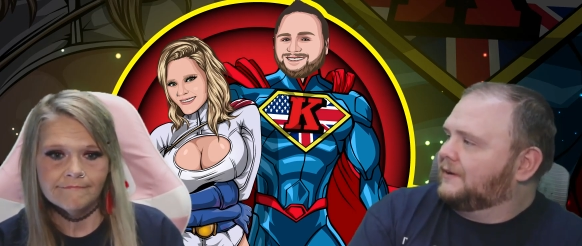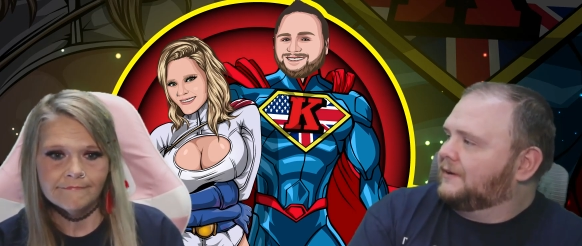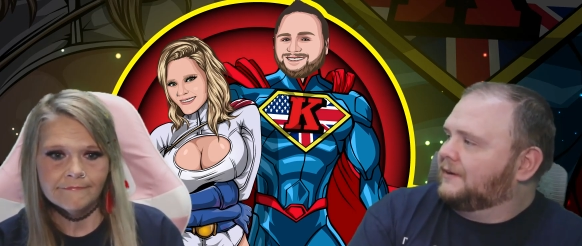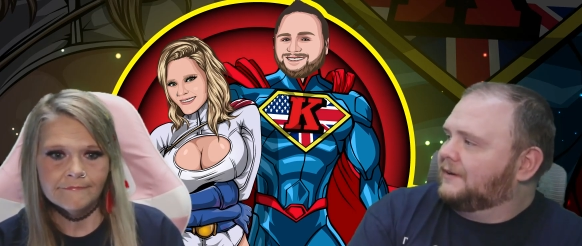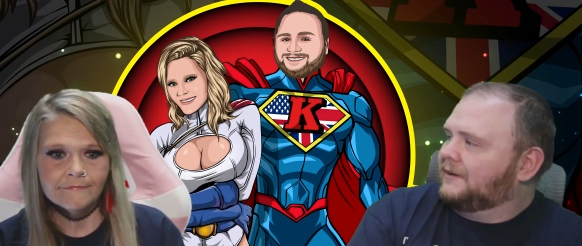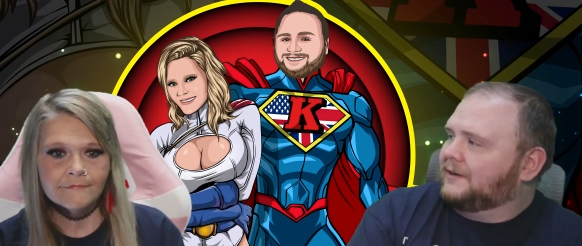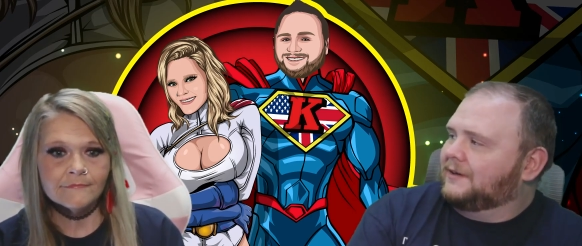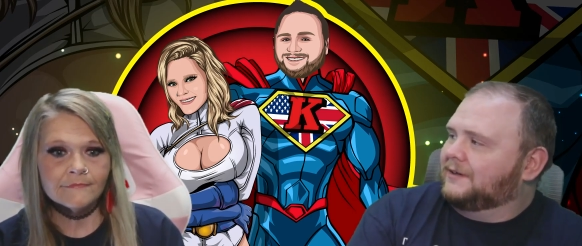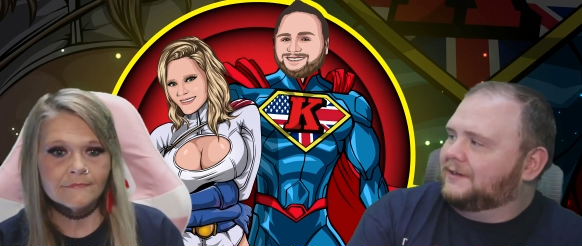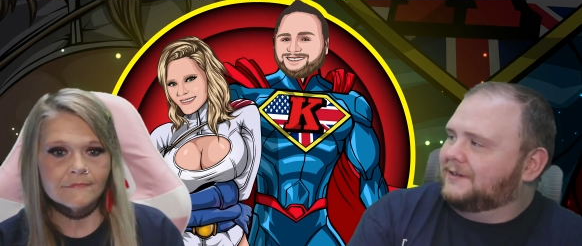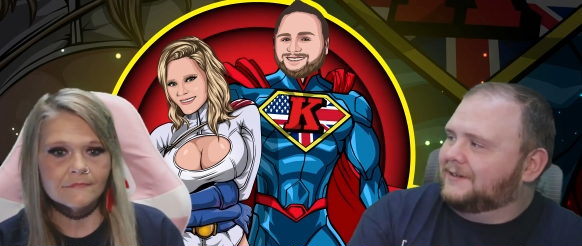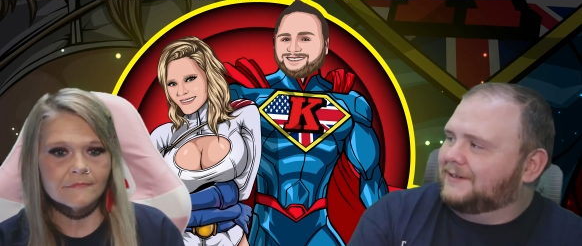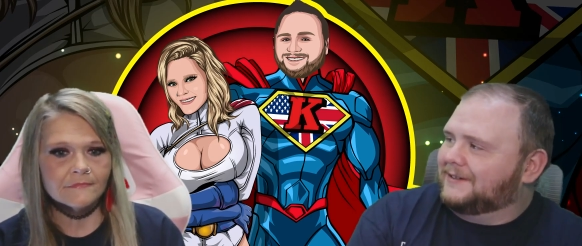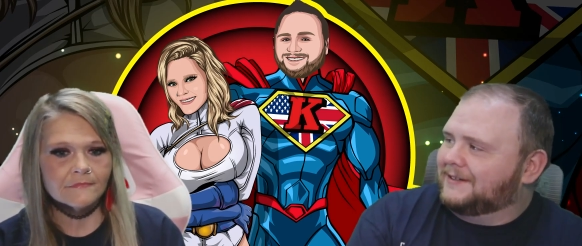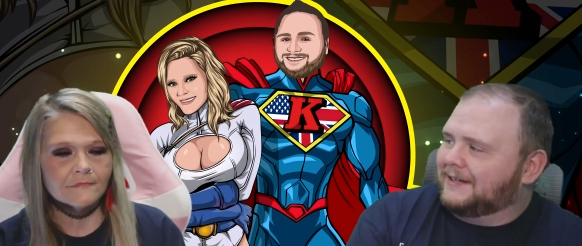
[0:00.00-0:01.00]

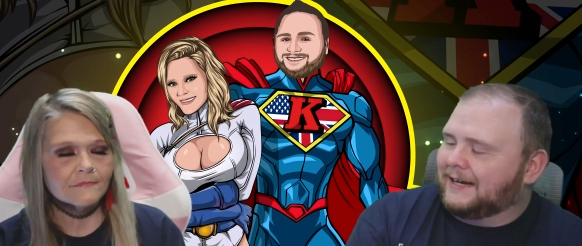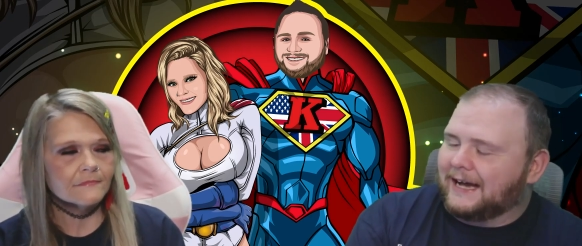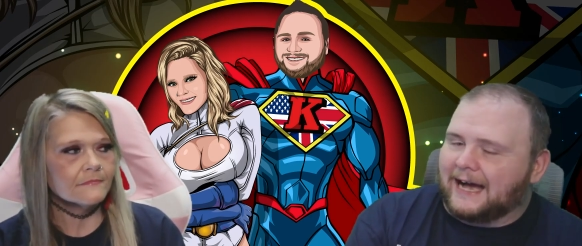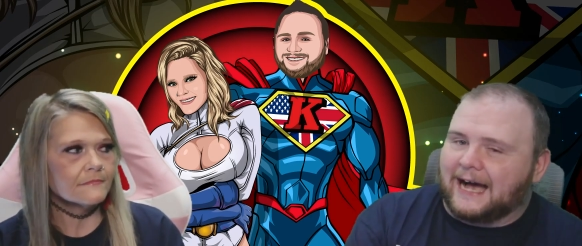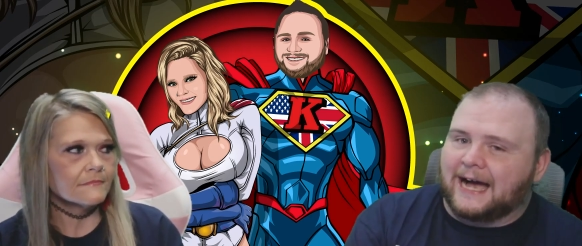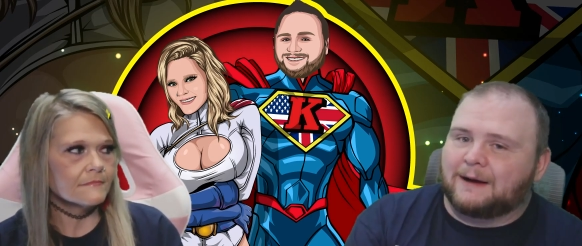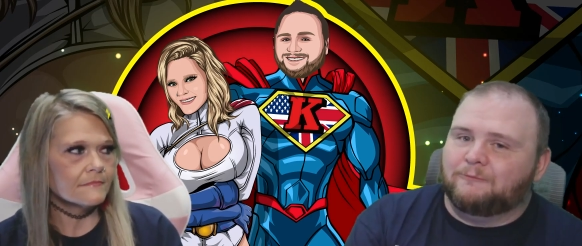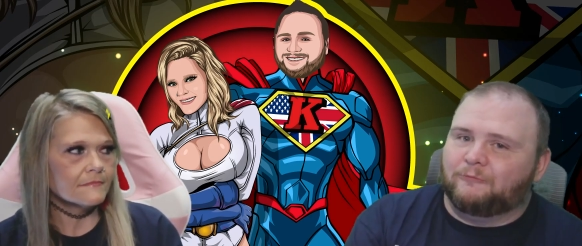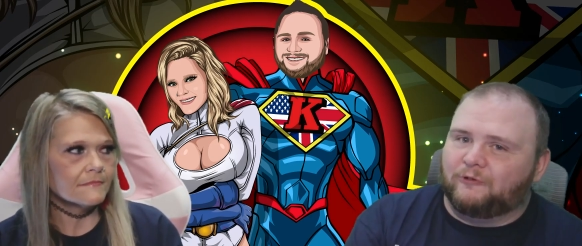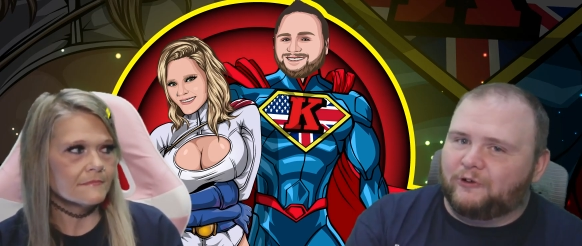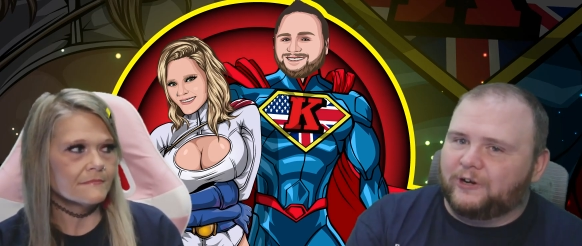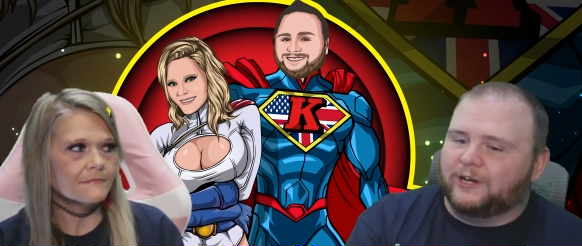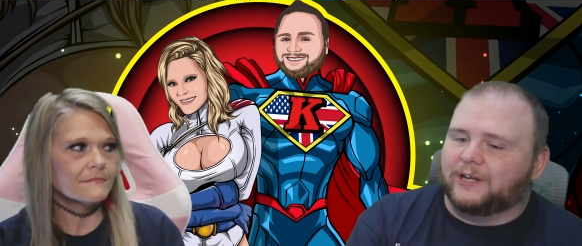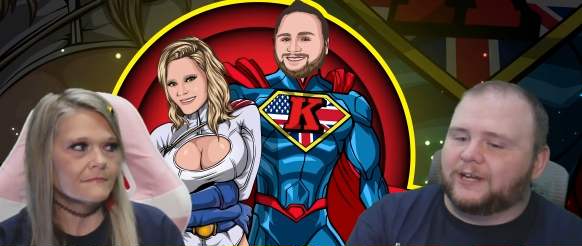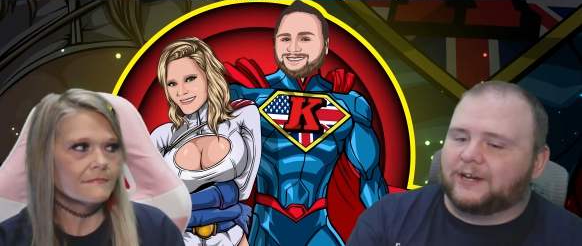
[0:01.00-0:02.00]
Speaker 1: I'm
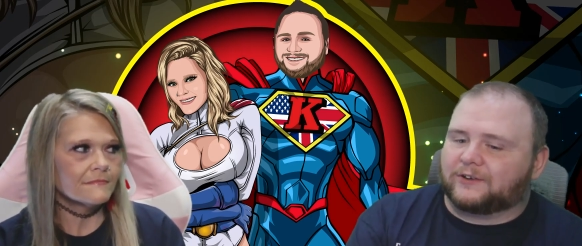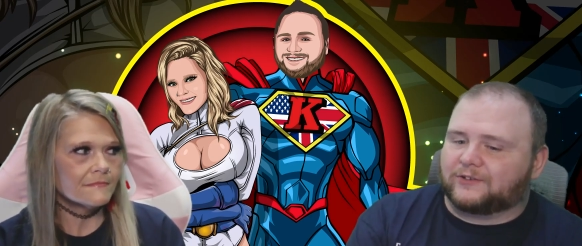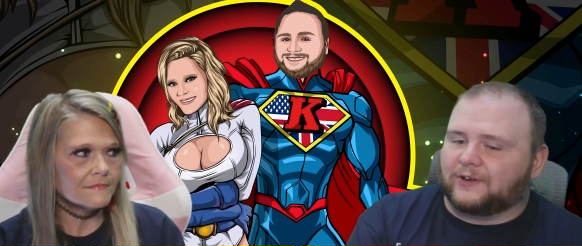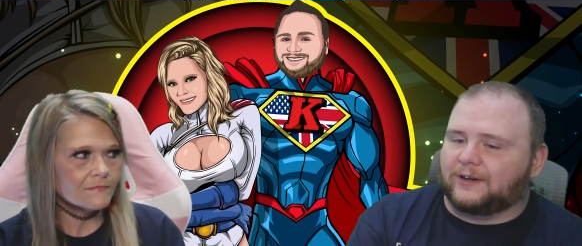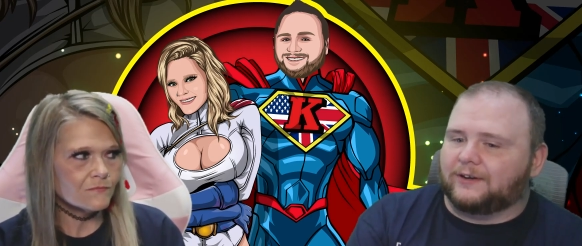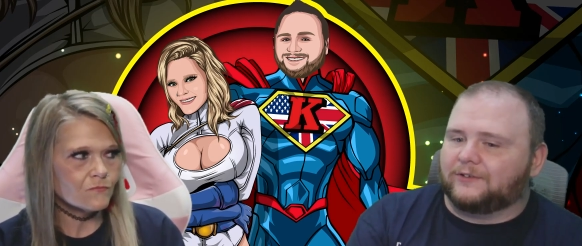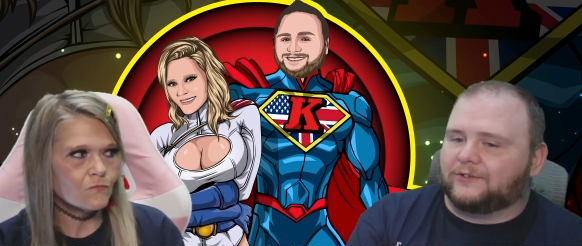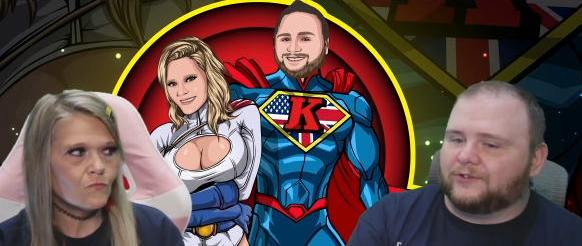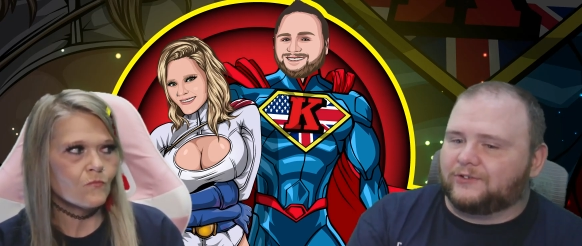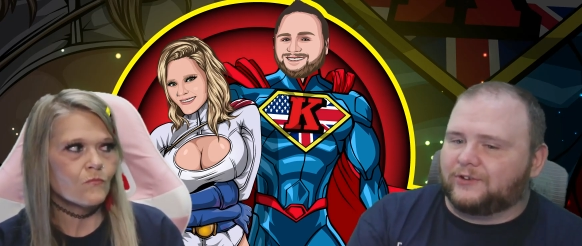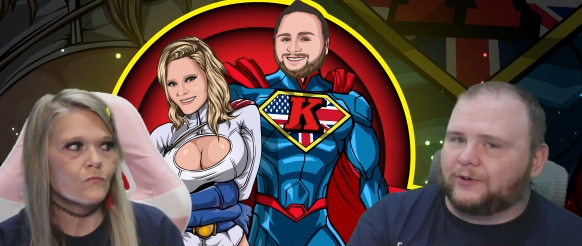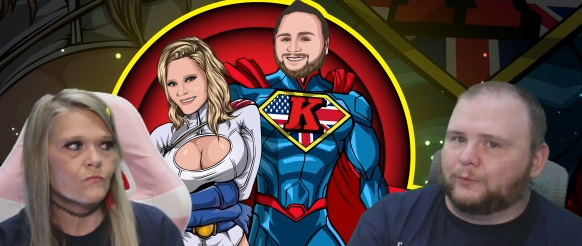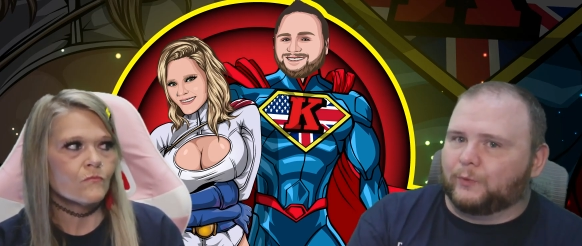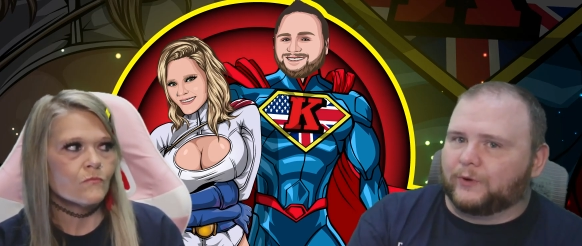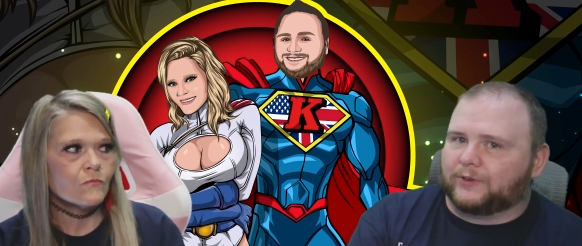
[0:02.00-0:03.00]
really excited to see
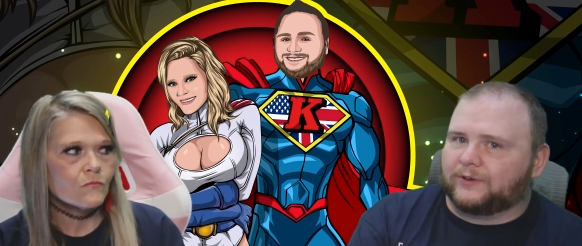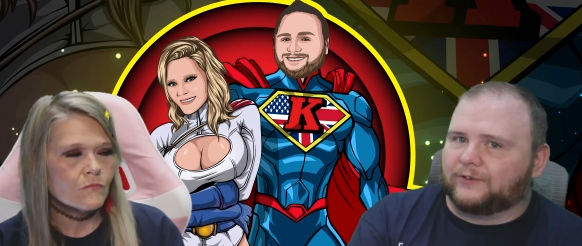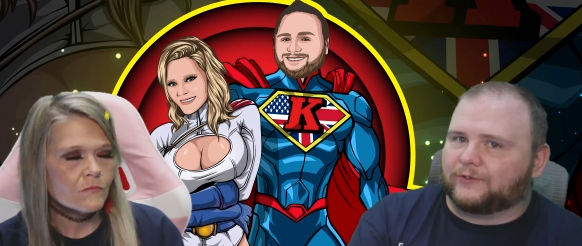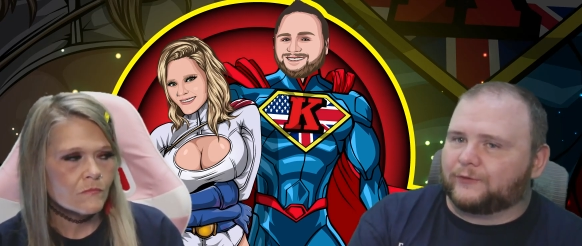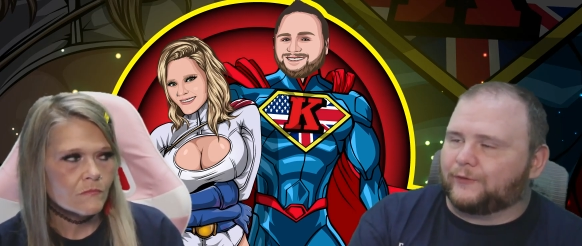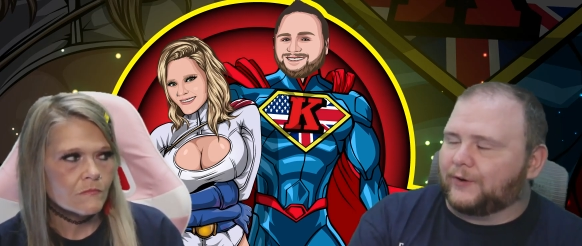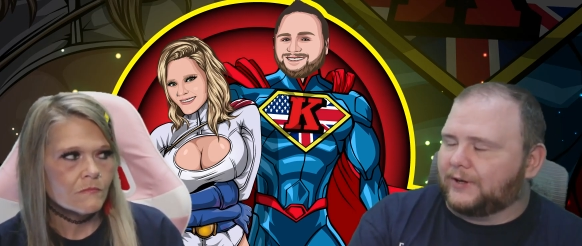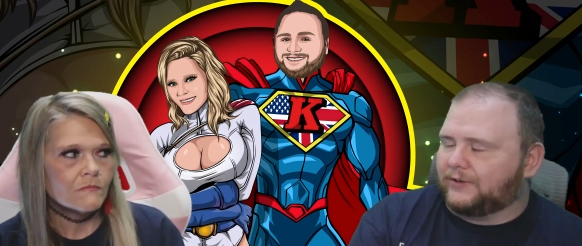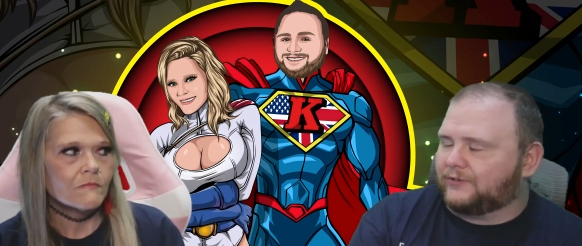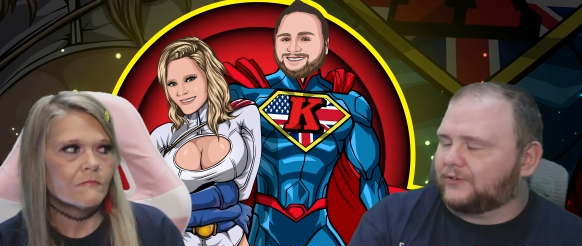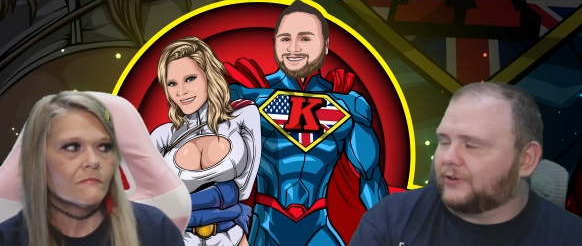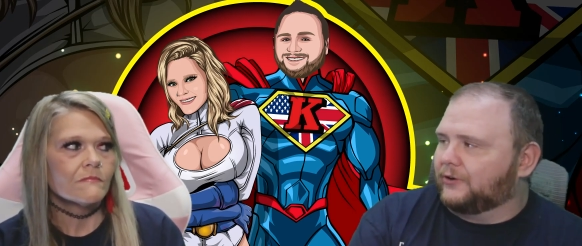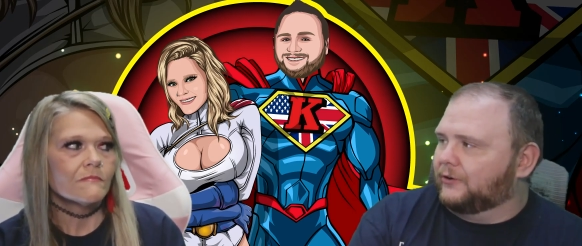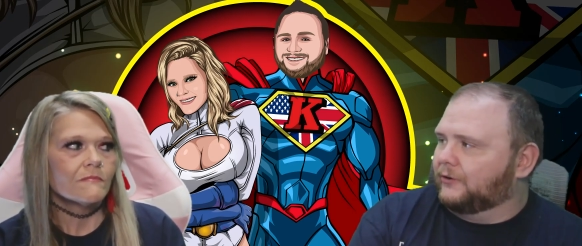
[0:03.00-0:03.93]
what this fight's going to